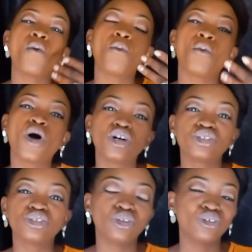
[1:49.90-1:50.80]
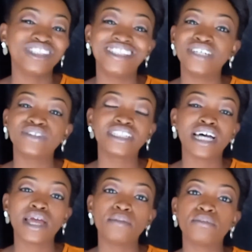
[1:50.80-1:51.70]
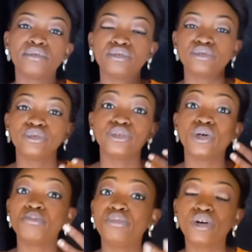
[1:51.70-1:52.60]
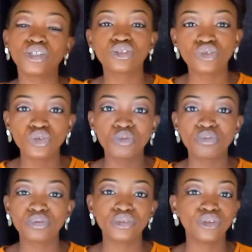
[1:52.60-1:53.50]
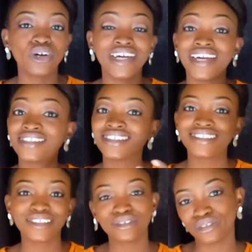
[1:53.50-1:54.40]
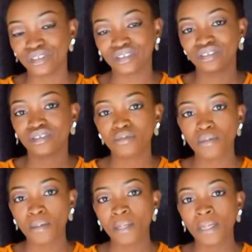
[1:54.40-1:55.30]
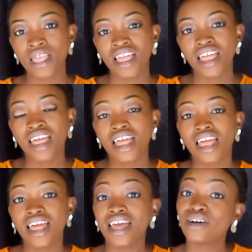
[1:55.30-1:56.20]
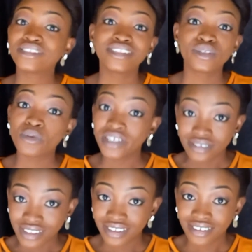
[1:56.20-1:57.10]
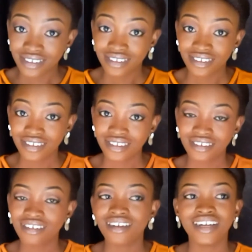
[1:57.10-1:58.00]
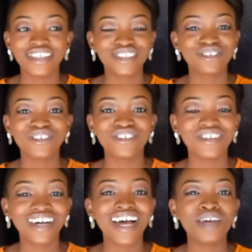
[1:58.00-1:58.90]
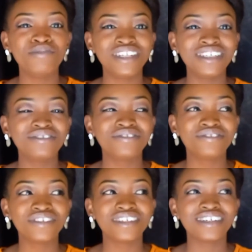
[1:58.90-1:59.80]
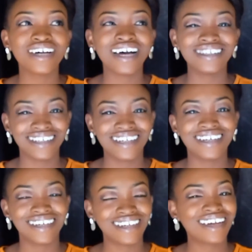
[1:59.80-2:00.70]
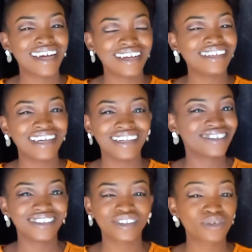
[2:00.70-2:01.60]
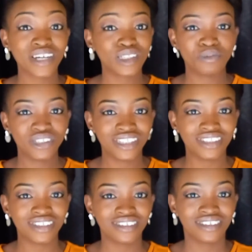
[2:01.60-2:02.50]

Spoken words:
what's your genotype, your blood group, your health status? Health is wealth. So I believe health is quite important.